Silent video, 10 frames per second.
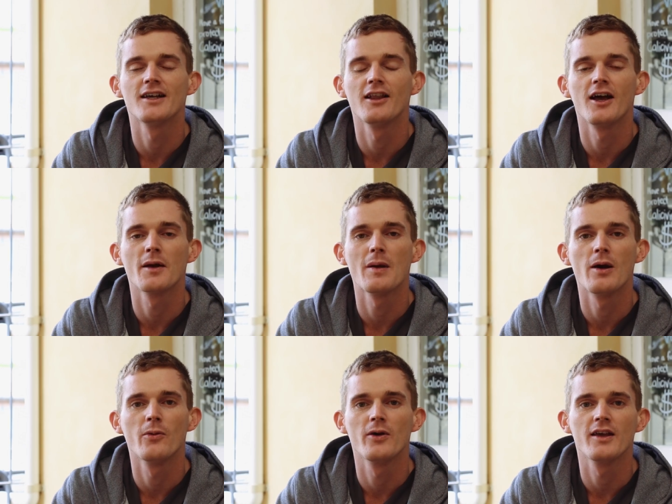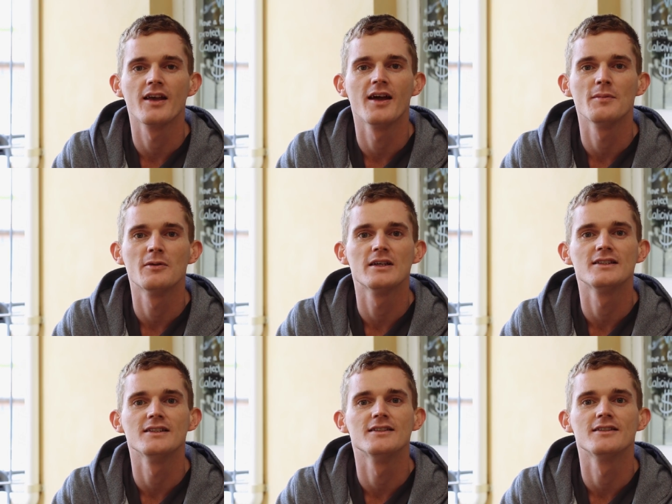I like about working at
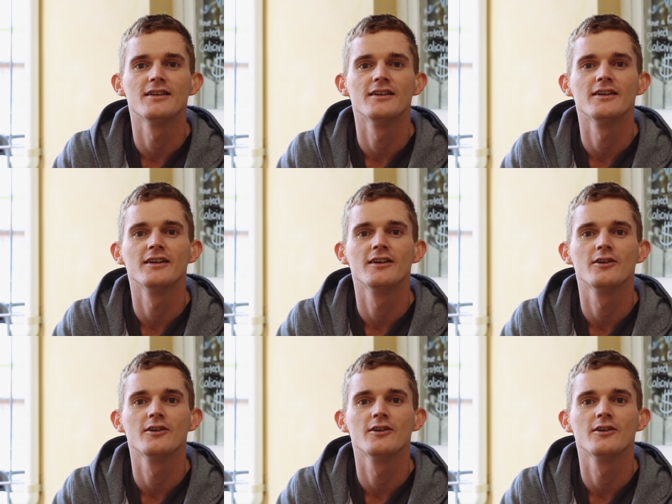Midwest is the